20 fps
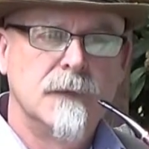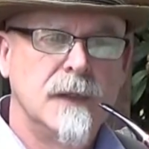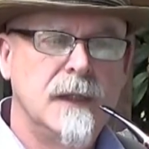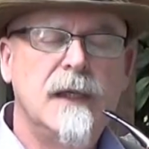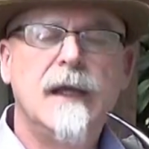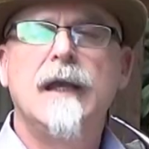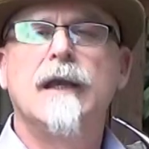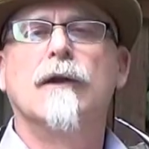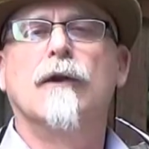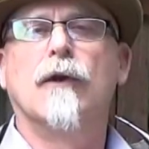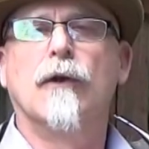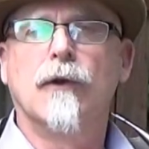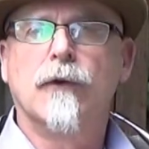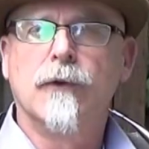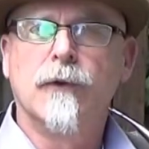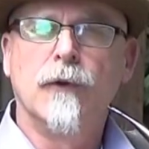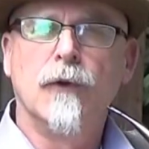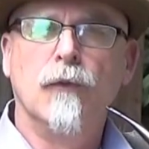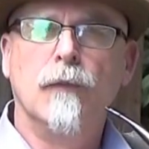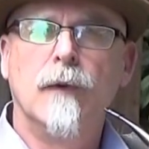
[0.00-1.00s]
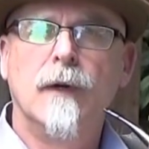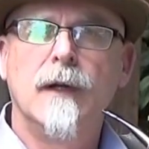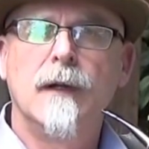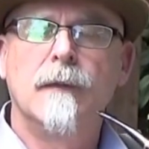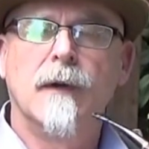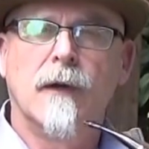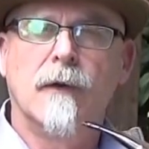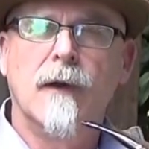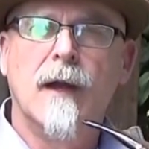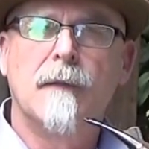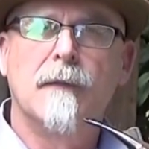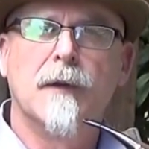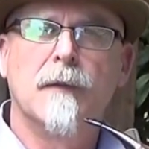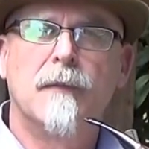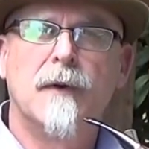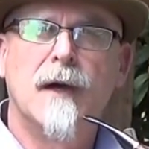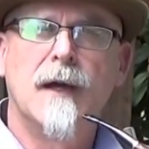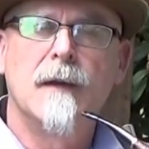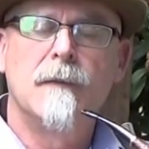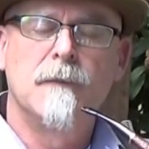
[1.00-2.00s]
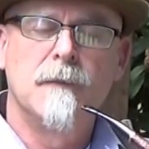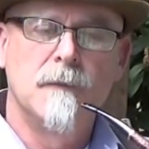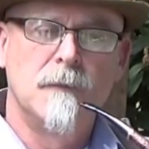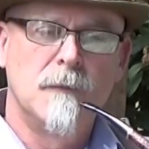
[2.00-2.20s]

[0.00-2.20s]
he ain't hurting nobody by grabbing a pipe.